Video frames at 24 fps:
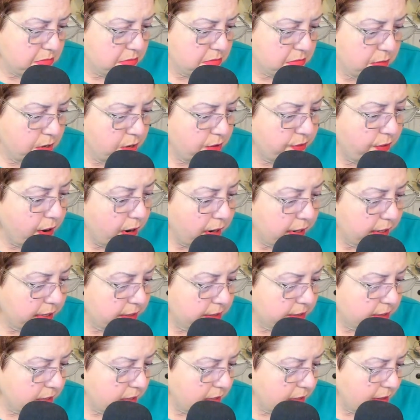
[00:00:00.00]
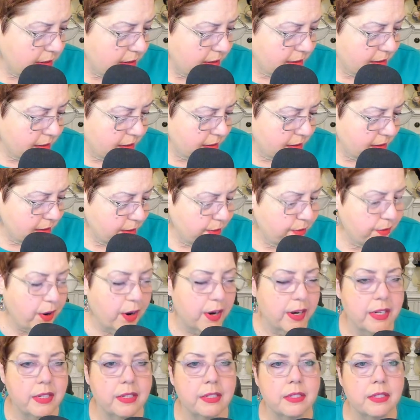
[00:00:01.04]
you've already sent your